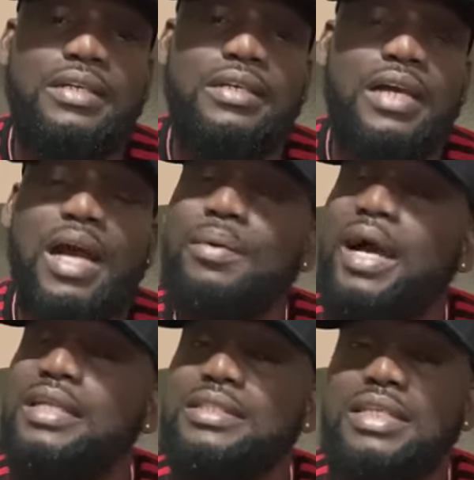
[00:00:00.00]
Because
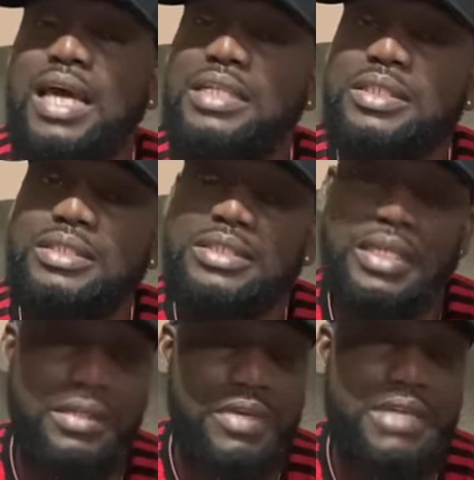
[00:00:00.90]
Auntie Dan just
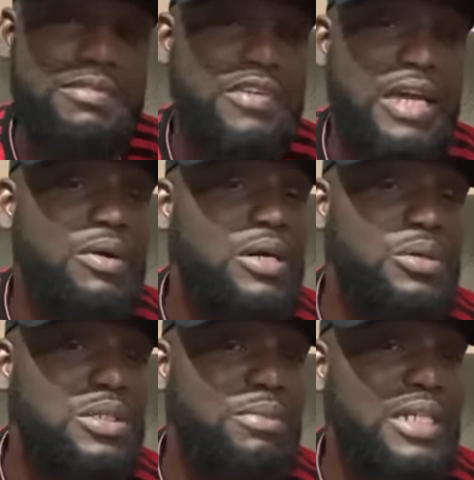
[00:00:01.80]
said, if you even find one
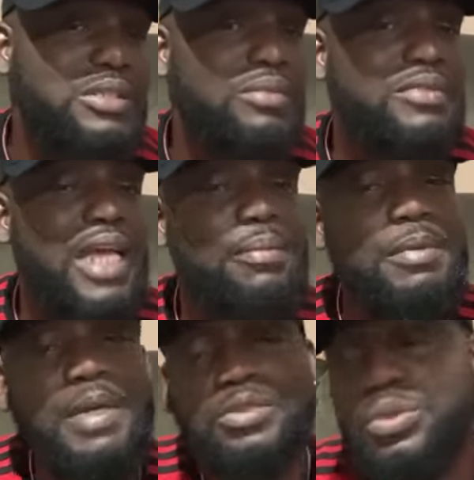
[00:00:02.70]
good man sometime, he must